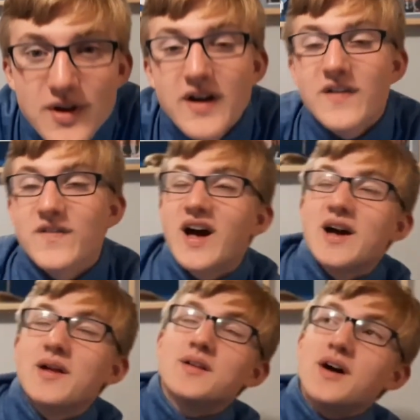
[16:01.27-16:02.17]

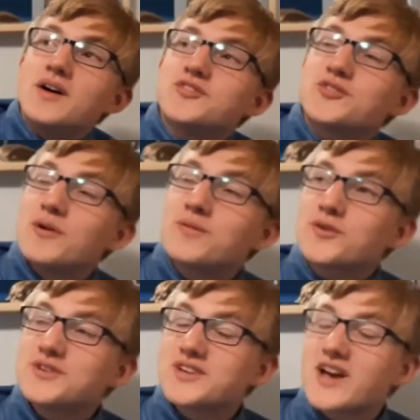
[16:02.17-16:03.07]
that sulfur
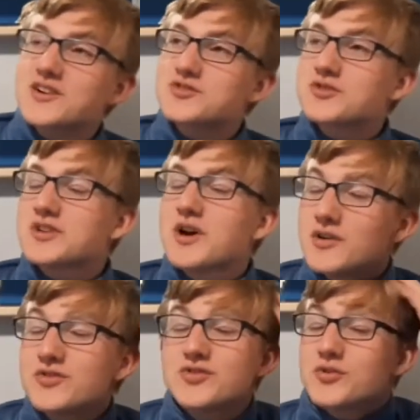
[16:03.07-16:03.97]
is actually
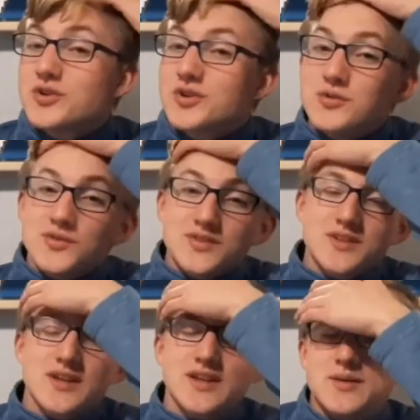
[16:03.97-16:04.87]
also used
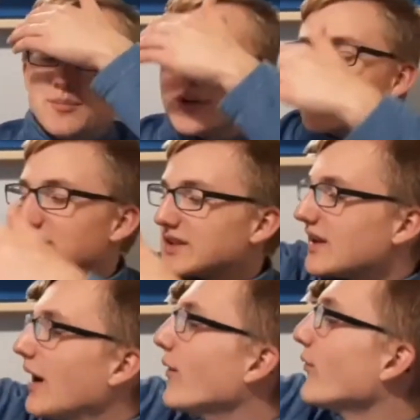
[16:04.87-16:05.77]
in building
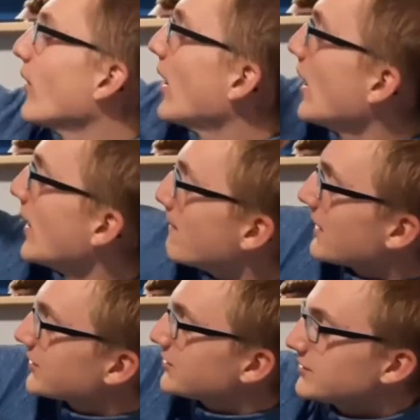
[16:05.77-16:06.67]
of
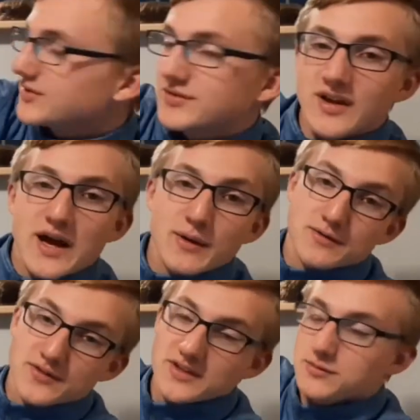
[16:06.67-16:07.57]
muscles? However,
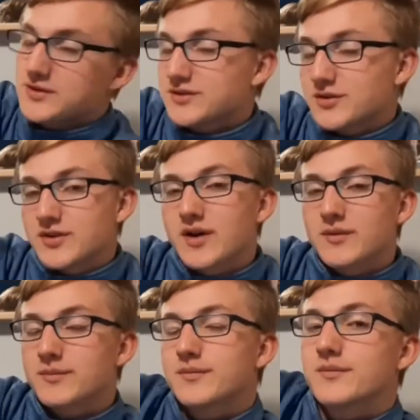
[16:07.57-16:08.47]
these ones are
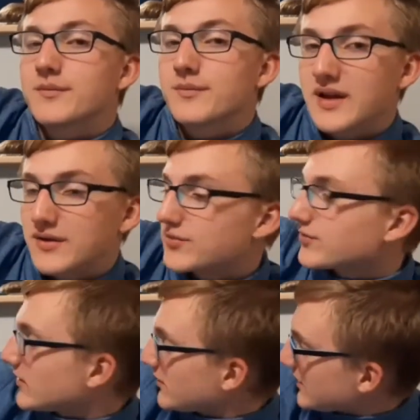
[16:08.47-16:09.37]
not made
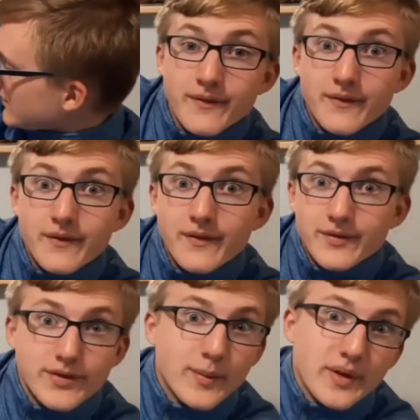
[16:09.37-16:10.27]
from.
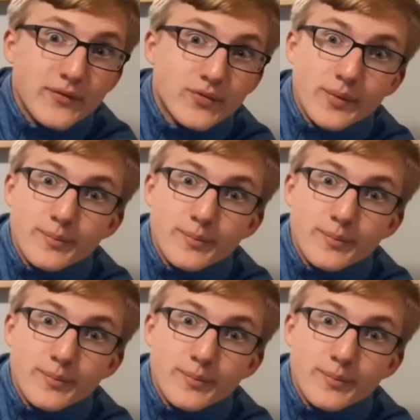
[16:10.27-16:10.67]
It's not made from